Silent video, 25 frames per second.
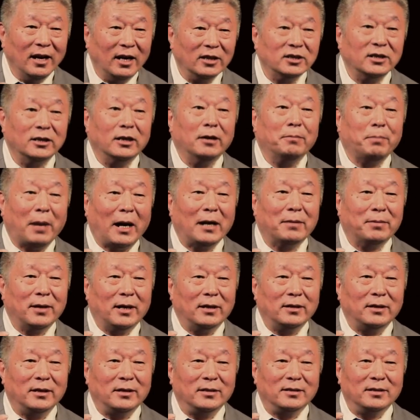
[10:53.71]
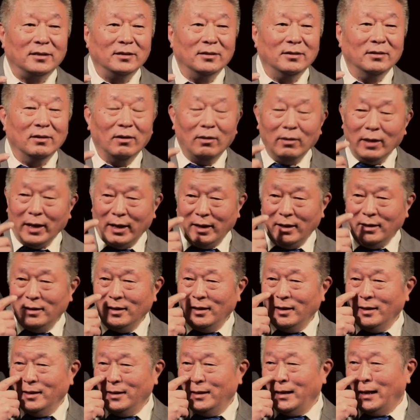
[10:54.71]
So parties. Okay.
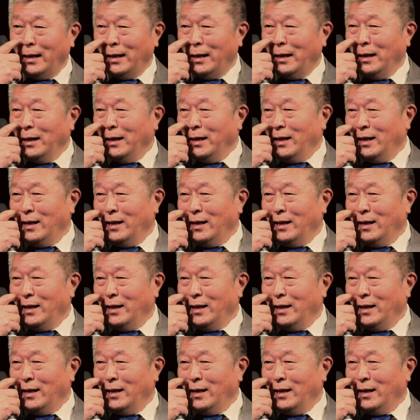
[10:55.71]
Yeah,